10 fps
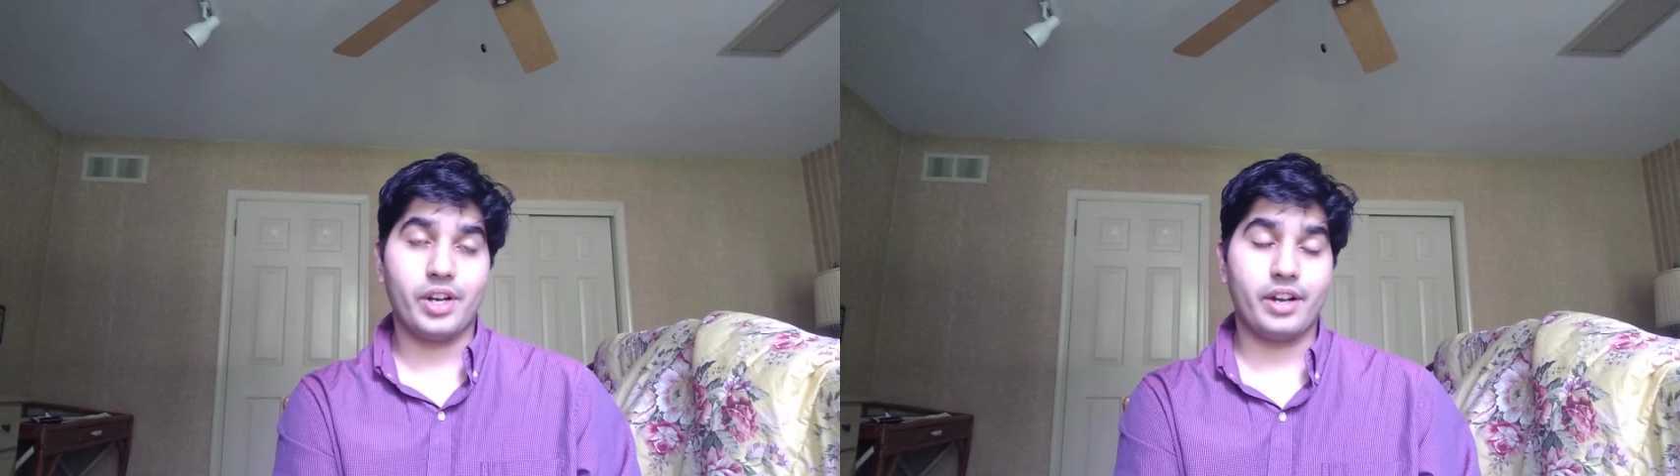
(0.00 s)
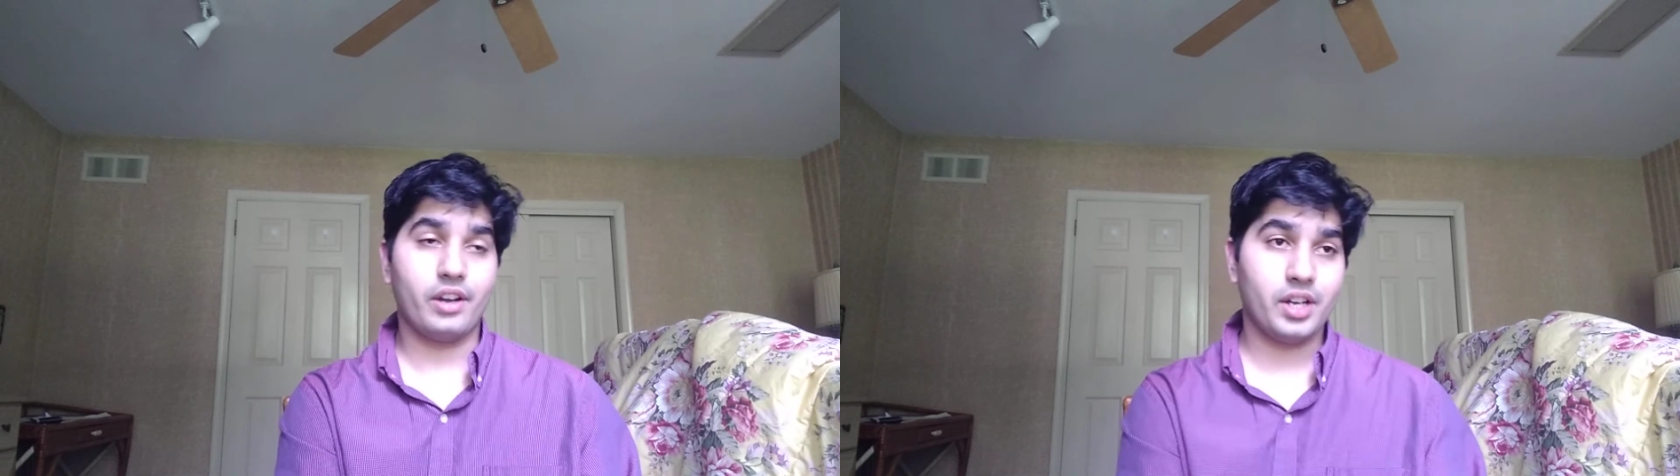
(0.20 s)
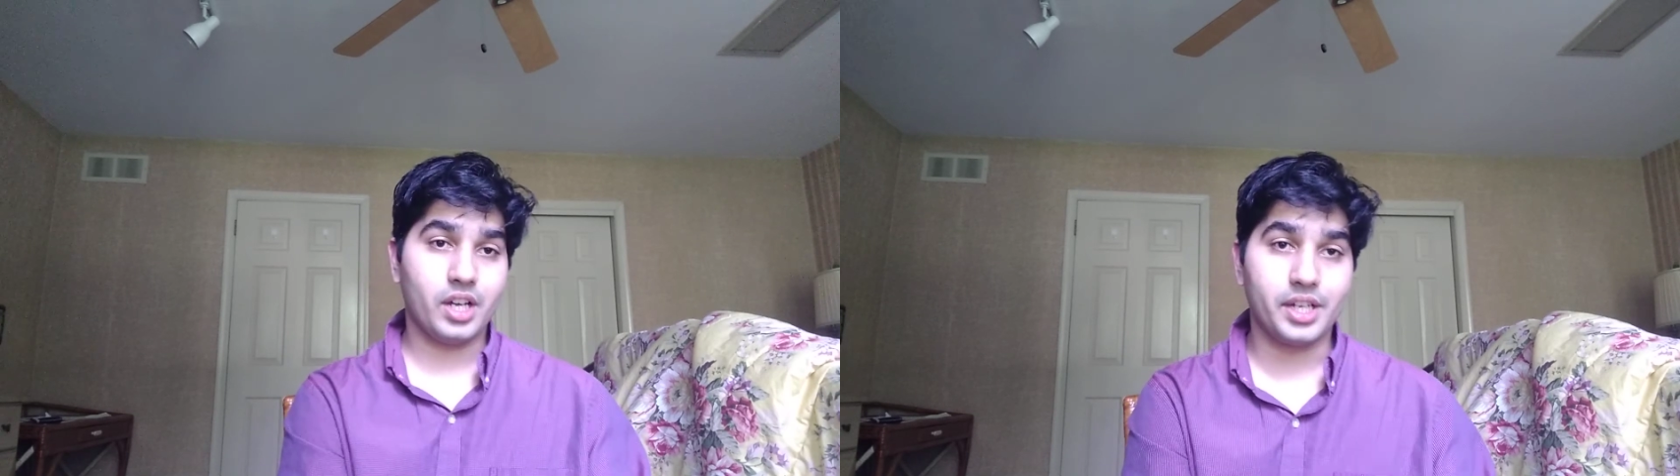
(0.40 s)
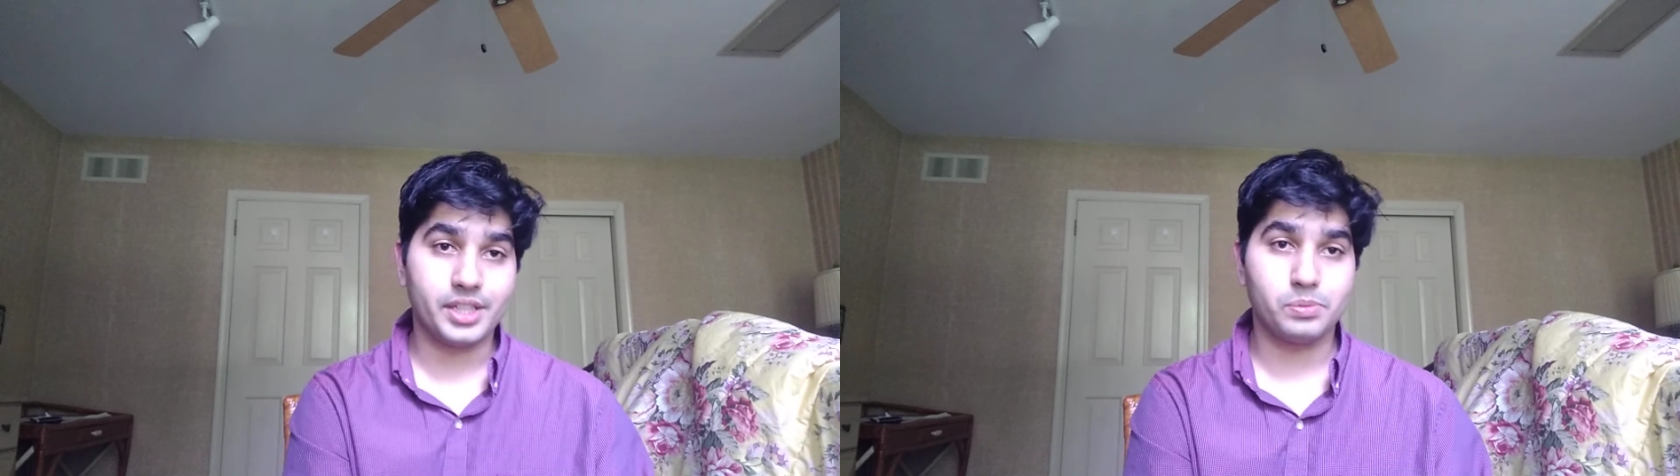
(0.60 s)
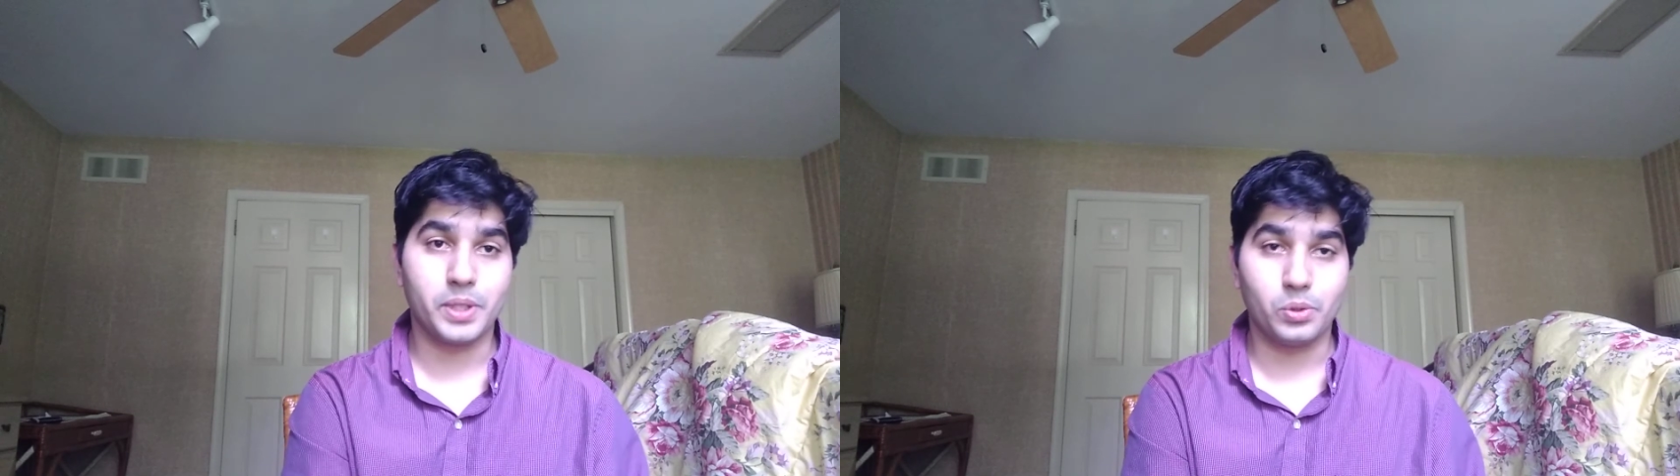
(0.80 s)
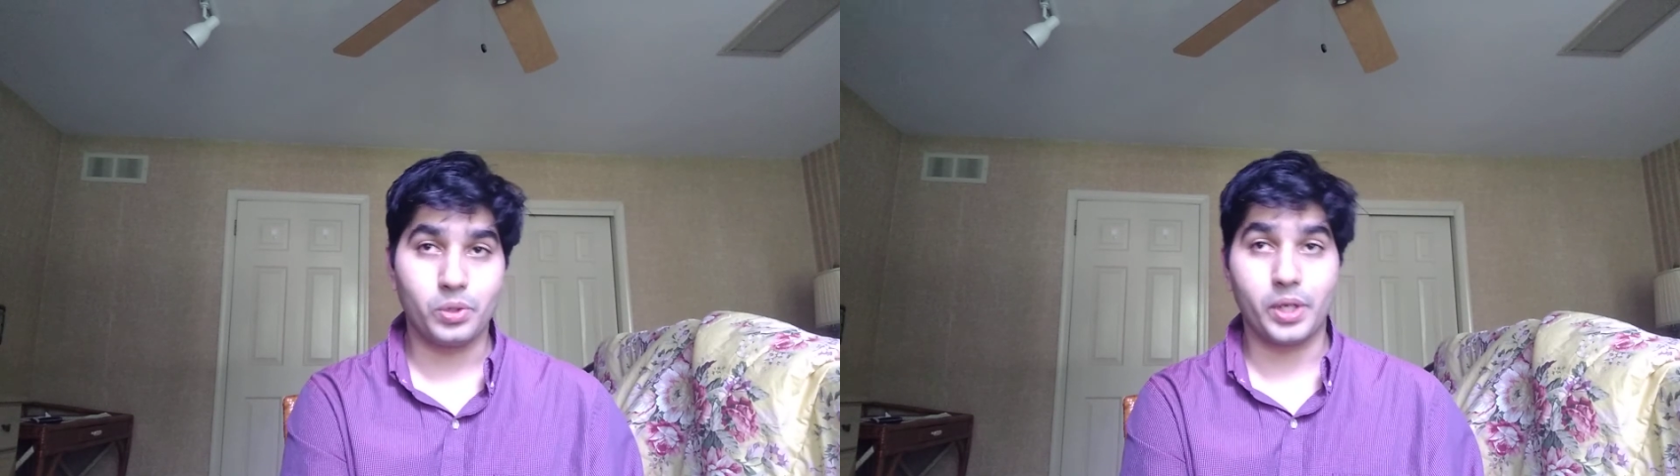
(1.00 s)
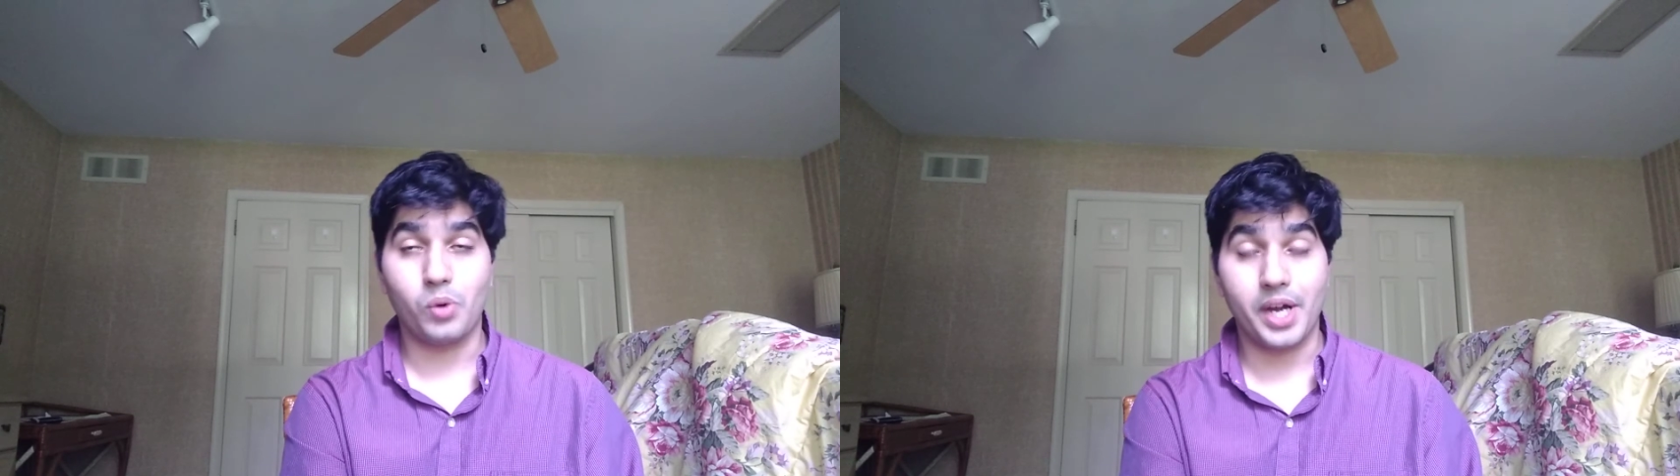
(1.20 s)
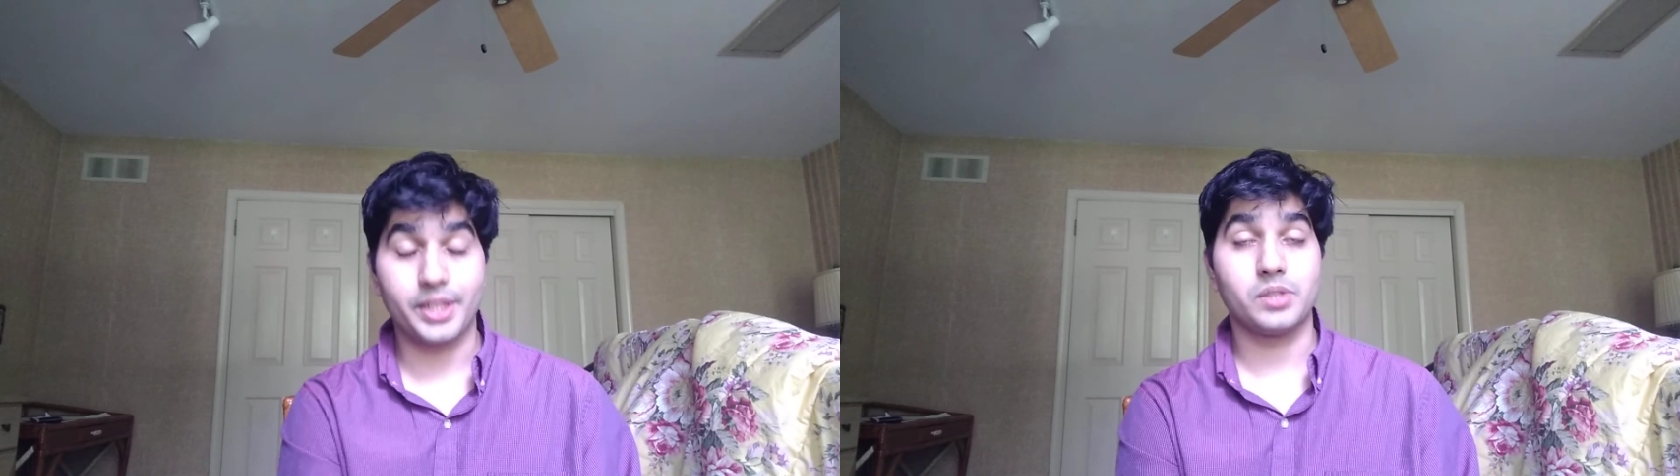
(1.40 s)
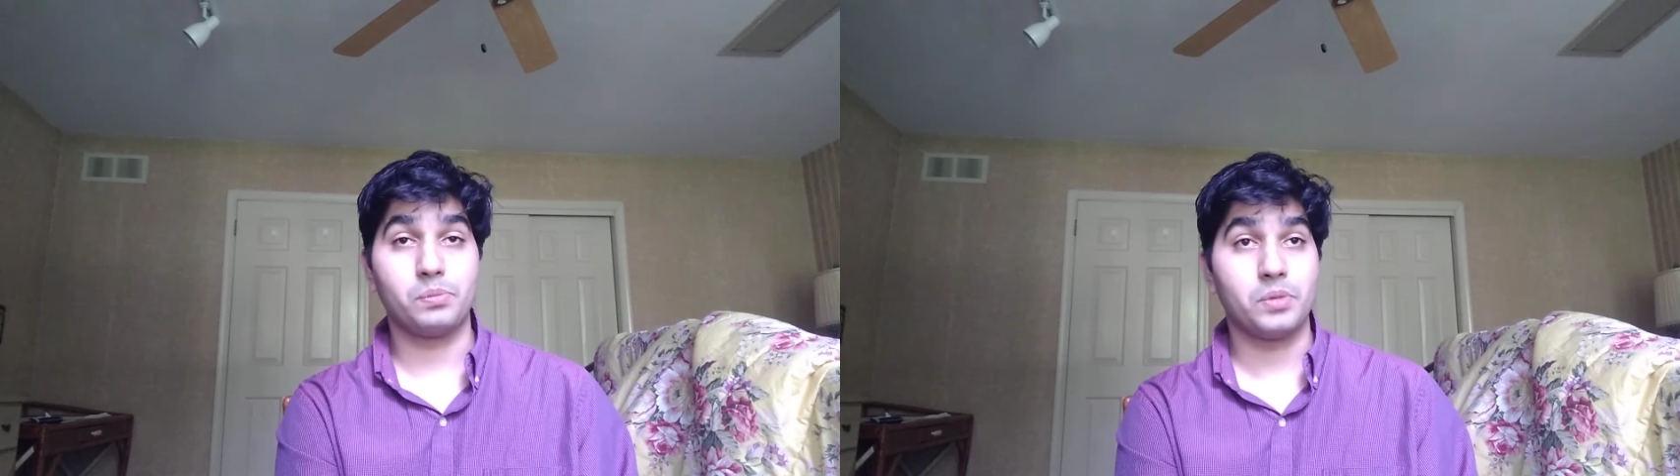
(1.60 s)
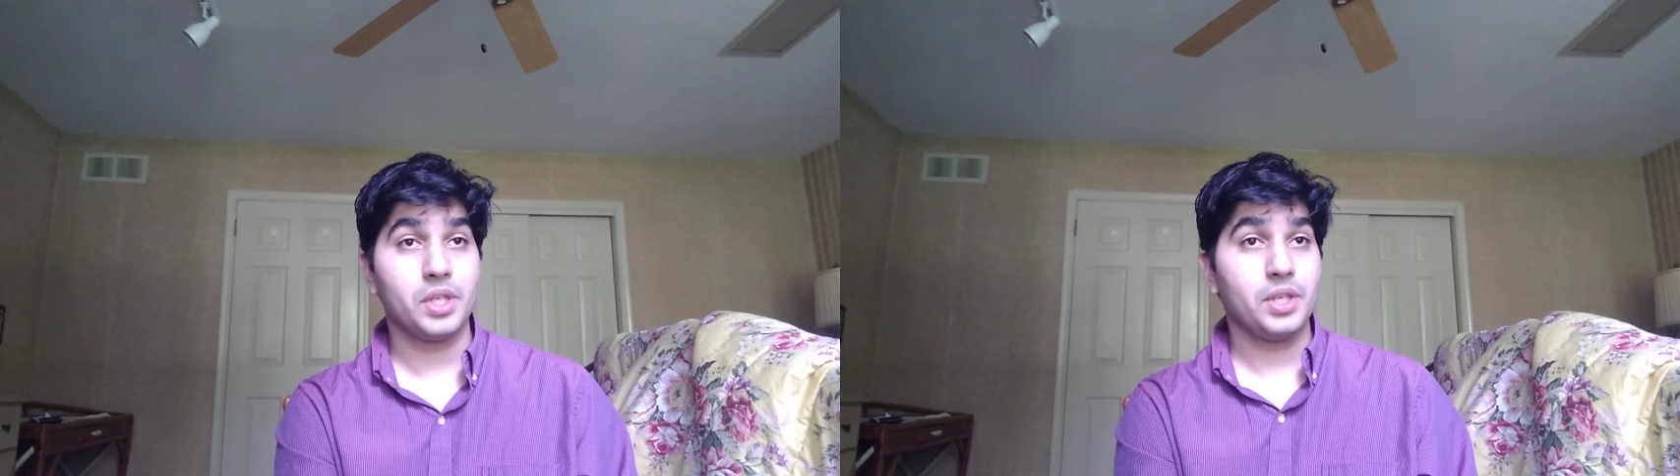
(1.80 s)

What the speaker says: and he's been doing quite some